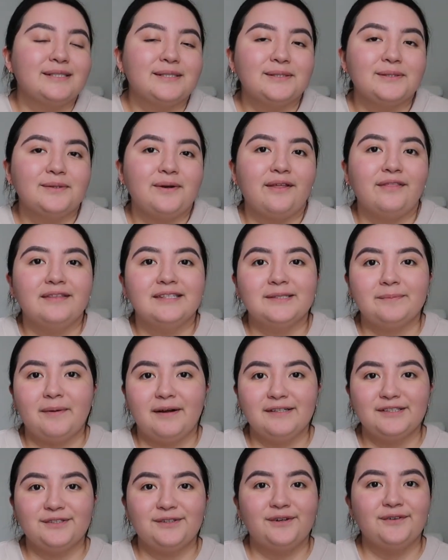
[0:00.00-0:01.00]
to the
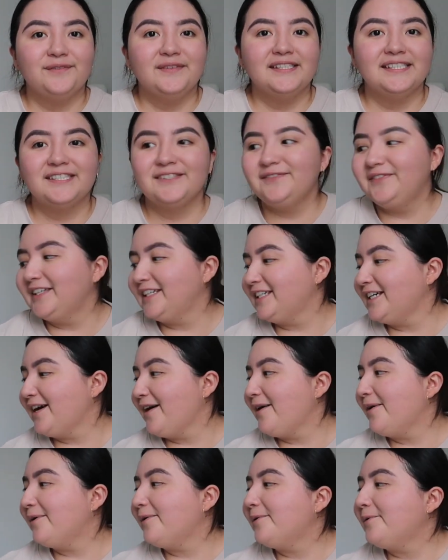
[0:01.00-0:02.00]
sponsor of this
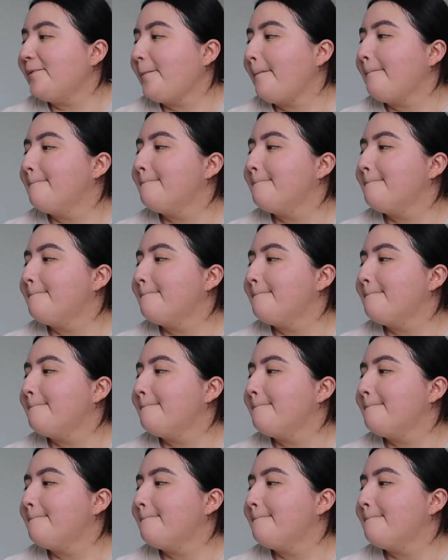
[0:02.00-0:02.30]
video,